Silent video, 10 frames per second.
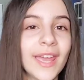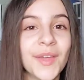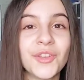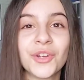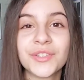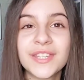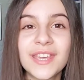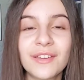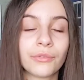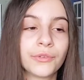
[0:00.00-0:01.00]
into your
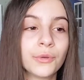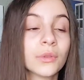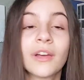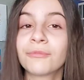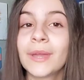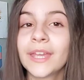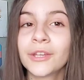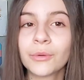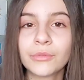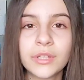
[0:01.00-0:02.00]
tea. Or if you love making
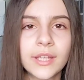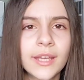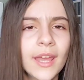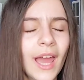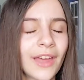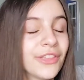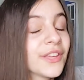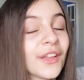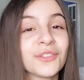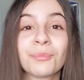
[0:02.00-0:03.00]
your own tea, I
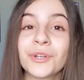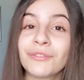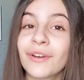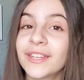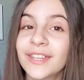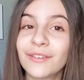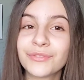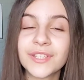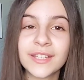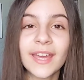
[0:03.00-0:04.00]
think that's a pretty fun
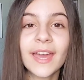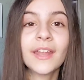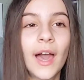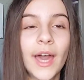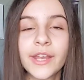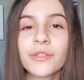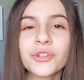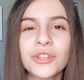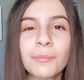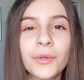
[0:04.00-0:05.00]
gift to get. Another
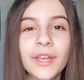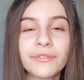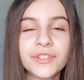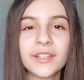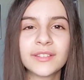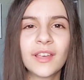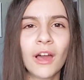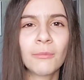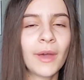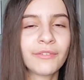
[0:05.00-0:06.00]
simple gift is
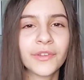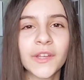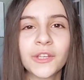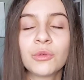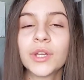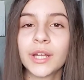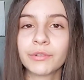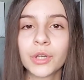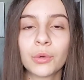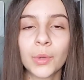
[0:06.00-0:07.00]
gum. I feel like you can
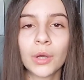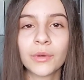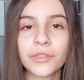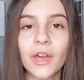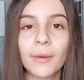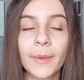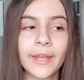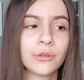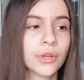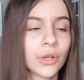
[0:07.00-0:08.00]
never go wrong with gum,
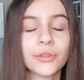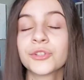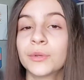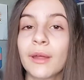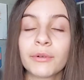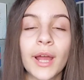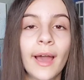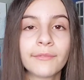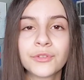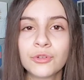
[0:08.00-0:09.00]
and you can also never
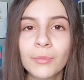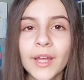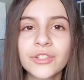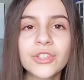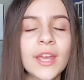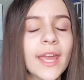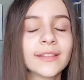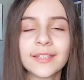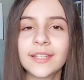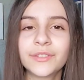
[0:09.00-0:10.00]
have too much.
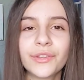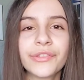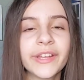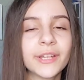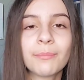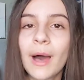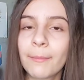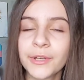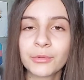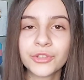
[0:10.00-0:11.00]
It's an easy thing to
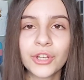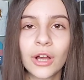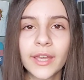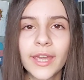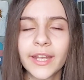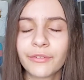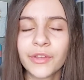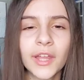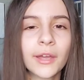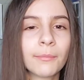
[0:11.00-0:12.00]
pop into a stocking, and I
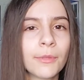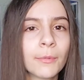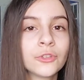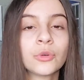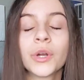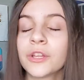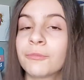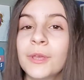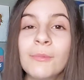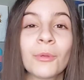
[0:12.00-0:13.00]
feel like the majority
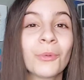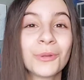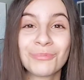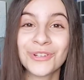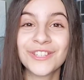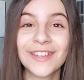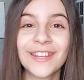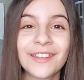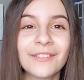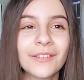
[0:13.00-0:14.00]
of people would appreciate
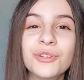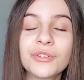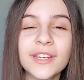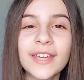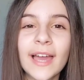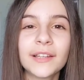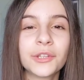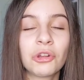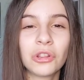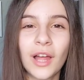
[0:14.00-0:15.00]
it. You can get a
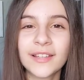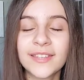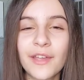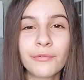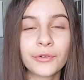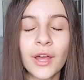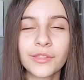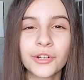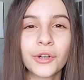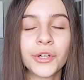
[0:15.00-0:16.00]
little latte
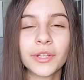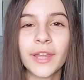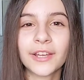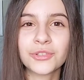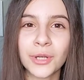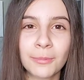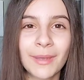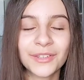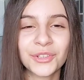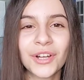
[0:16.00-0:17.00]
frother or an electric
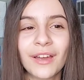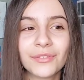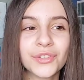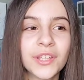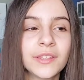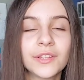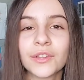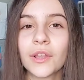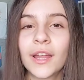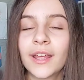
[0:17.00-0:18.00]
mixer. I've seen these a
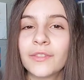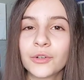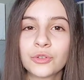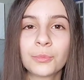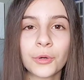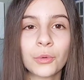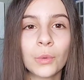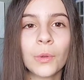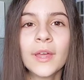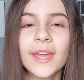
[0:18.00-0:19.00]
lot and they're super
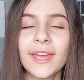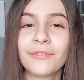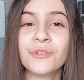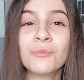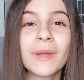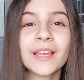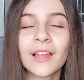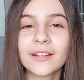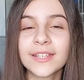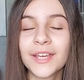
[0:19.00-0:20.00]
cool. If you make
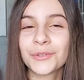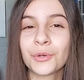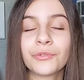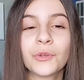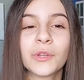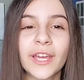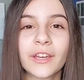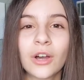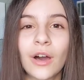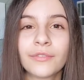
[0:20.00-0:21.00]
lattes or if you
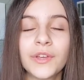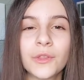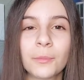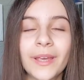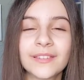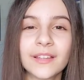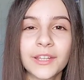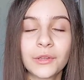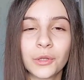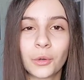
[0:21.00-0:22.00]
like coffee, they're
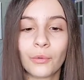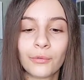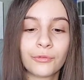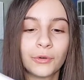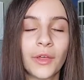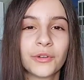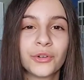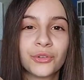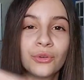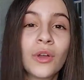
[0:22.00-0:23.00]
basically little
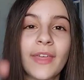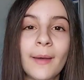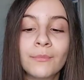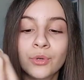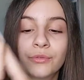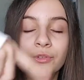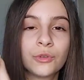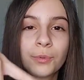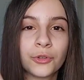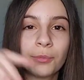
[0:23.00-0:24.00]
frothers that move
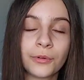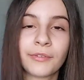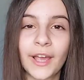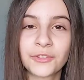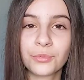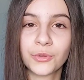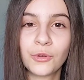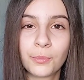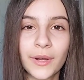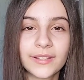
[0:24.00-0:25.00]
super, super fast once
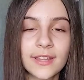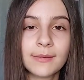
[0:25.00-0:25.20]
you press